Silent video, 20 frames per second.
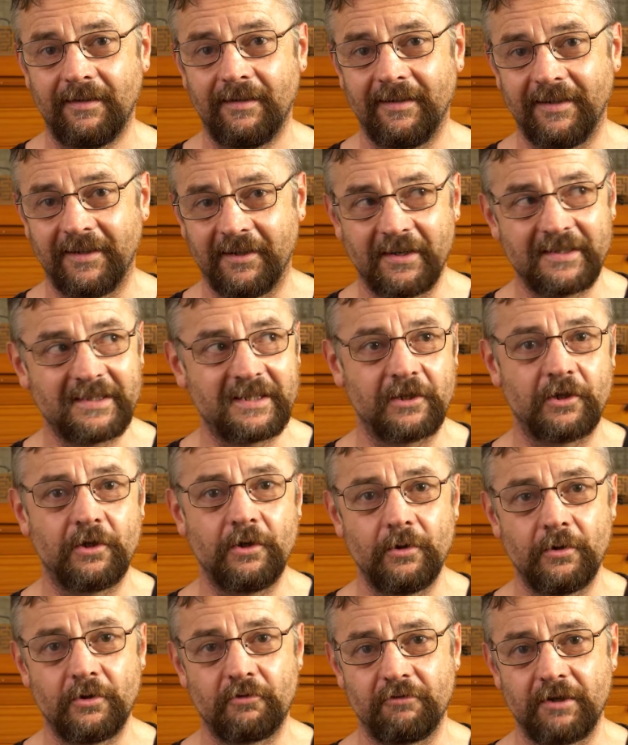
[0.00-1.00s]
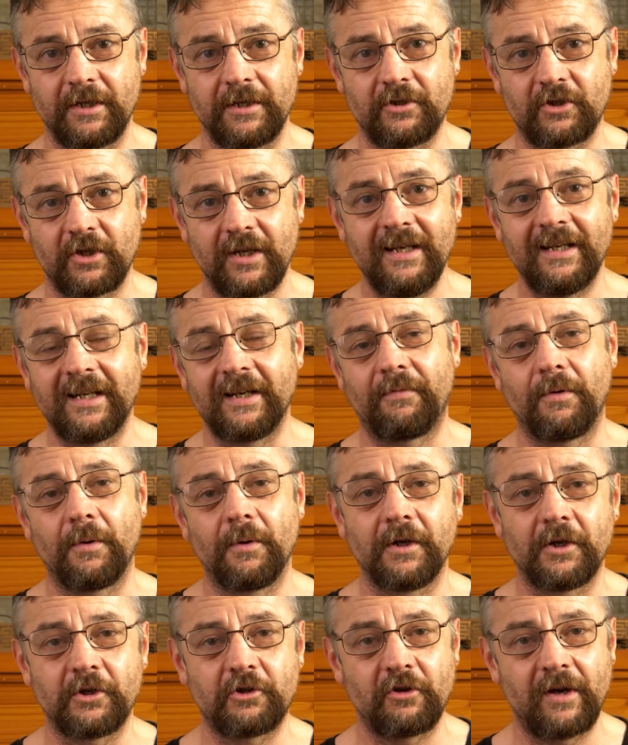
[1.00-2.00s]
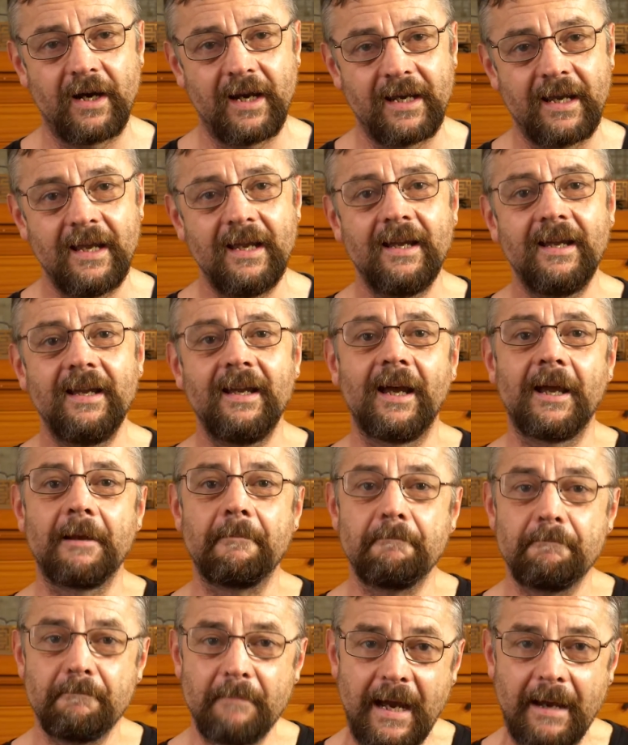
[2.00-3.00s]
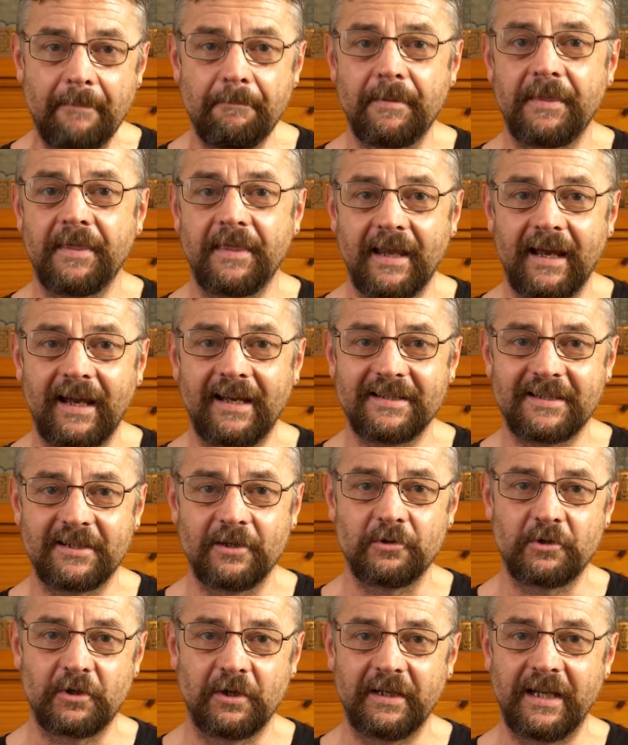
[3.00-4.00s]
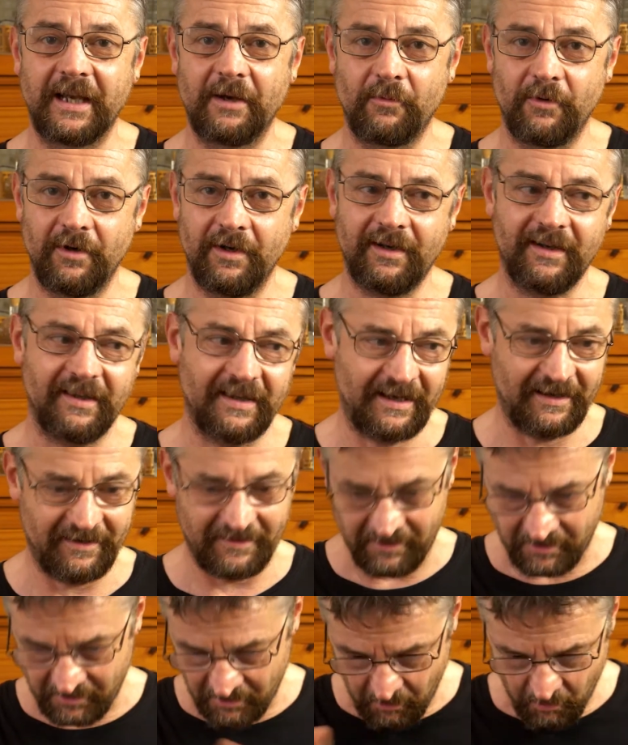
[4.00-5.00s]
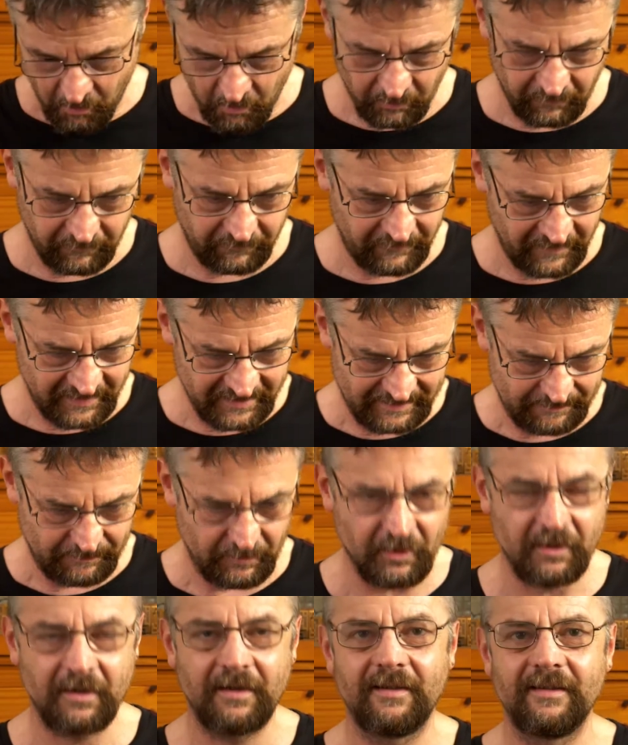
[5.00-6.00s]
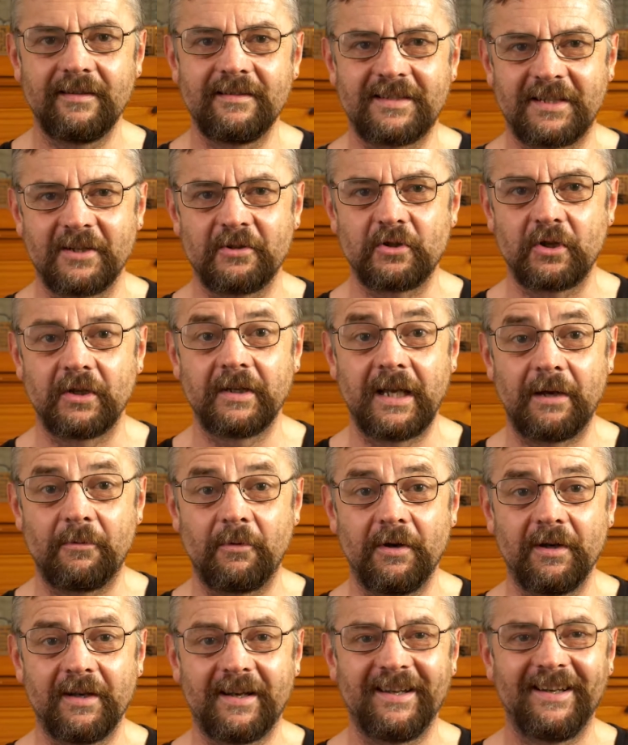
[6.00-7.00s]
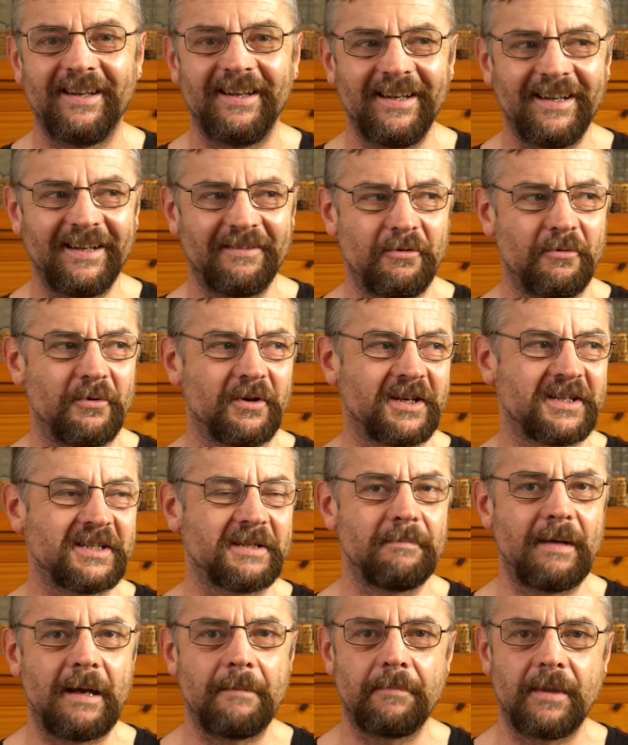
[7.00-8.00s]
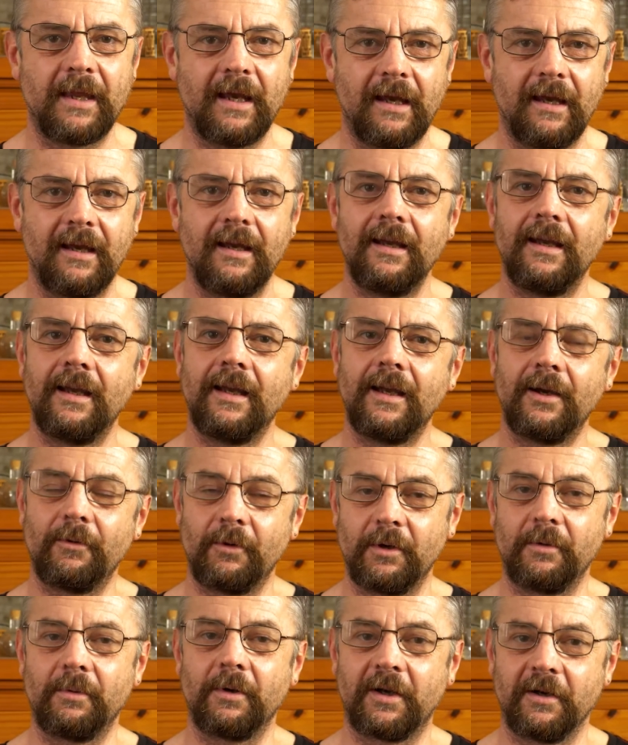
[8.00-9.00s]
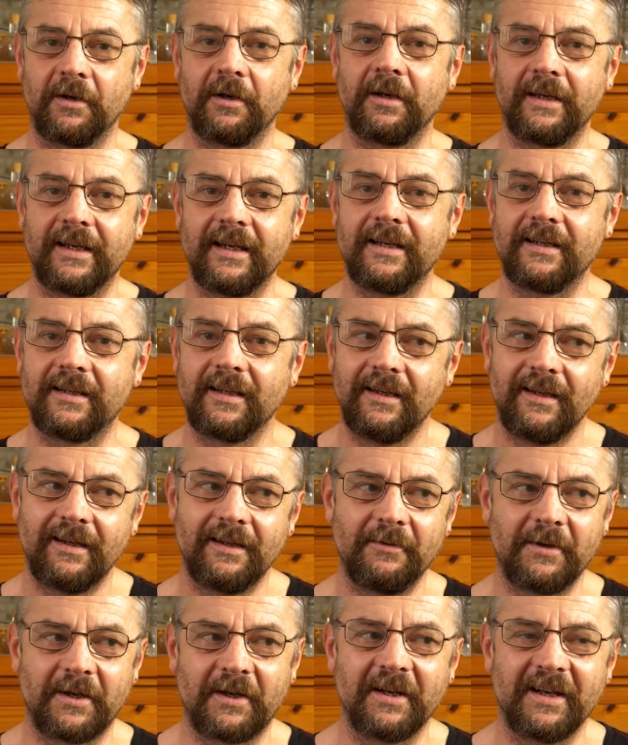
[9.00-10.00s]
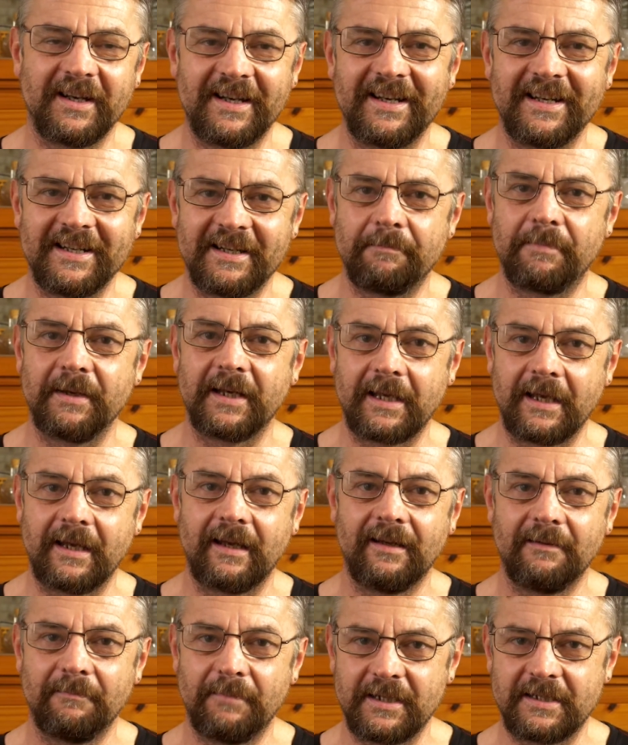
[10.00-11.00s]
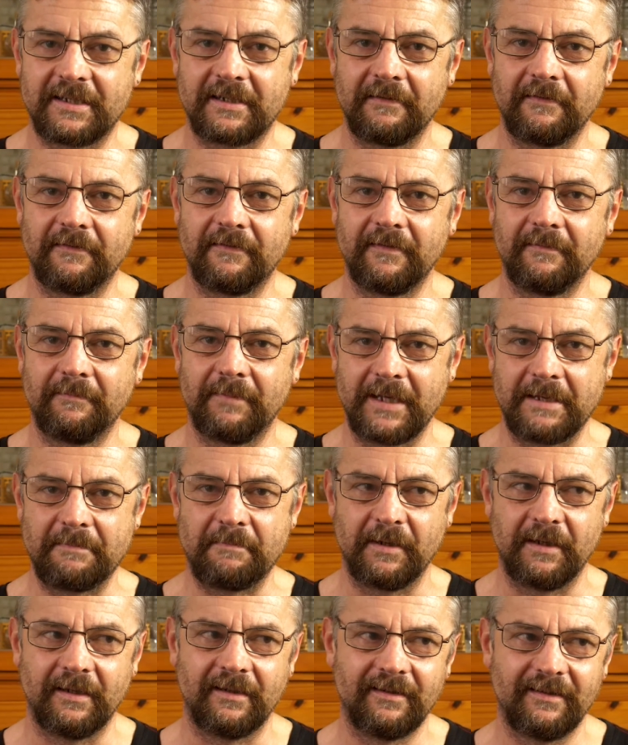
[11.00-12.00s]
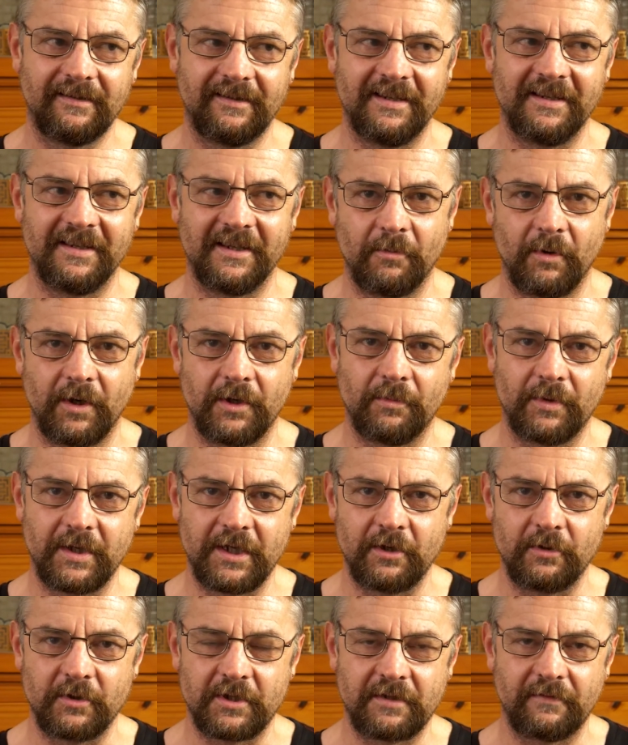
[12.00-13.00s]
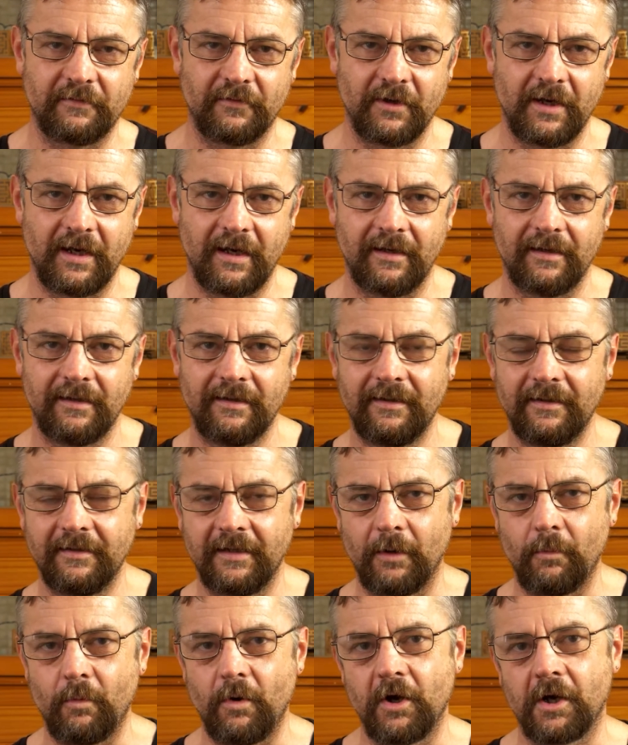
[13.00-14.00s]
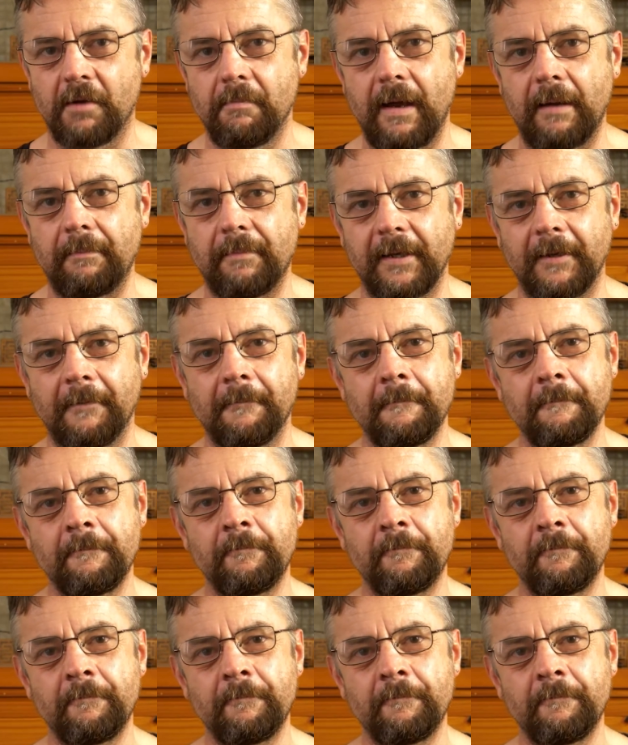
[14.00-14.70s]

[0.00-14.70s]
You know, that's a huge reach. Now, if we want to try and map that social network, the whole Facebook social network, if we wanted to map that, we're going to need a bigger piece of paper than the one we used for our network mapping.